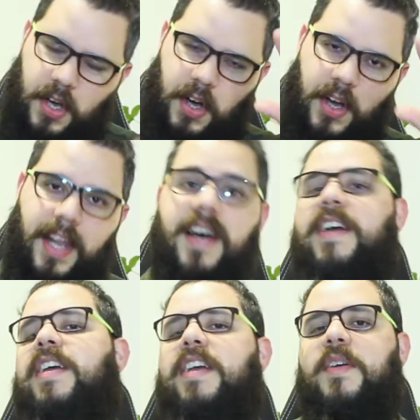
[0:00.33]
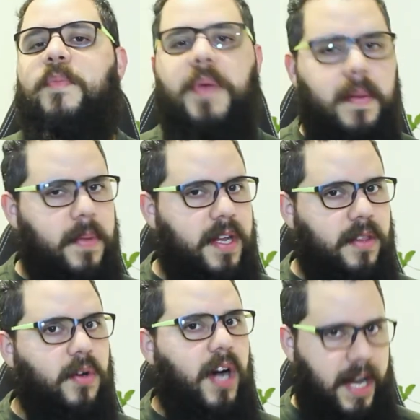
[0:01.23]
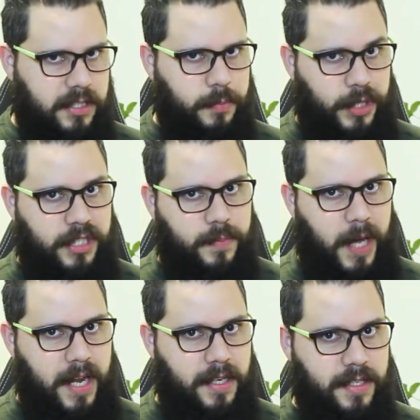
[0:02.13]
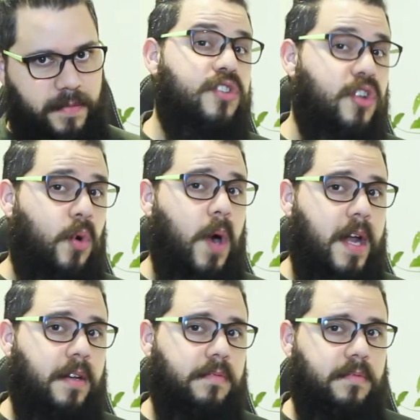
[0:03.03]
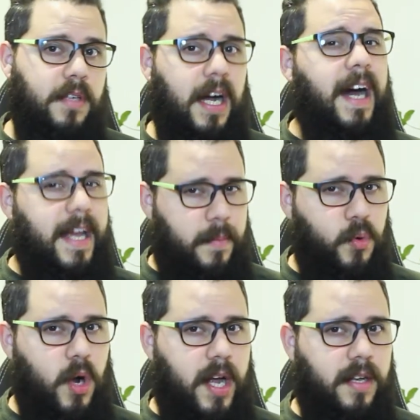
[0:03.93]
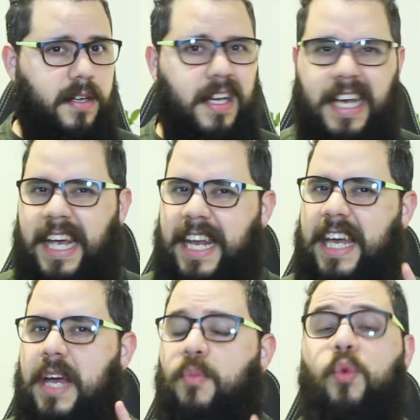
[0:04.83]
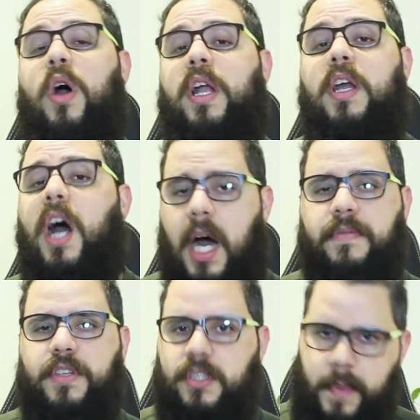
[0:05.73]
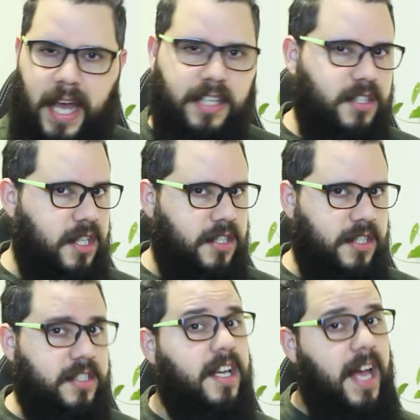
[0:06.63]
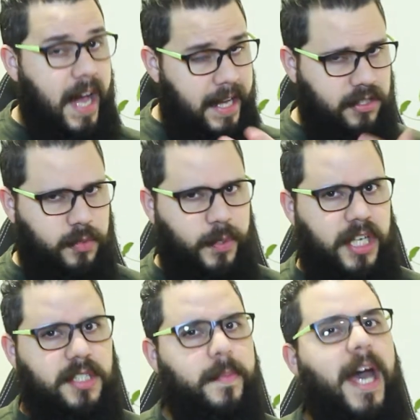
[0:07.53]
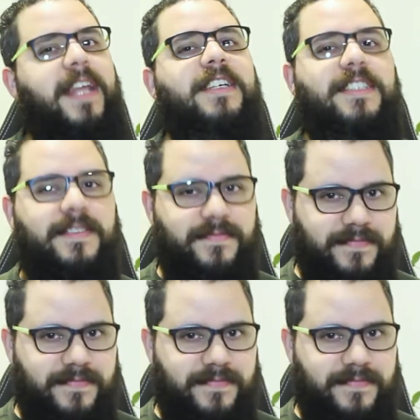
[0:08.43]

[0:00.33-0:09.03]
Hola y bienvenido a Spring Spanish. Yo soy Juan, I am Juan, and I am one of the Spanish teachers at Spring Spanish.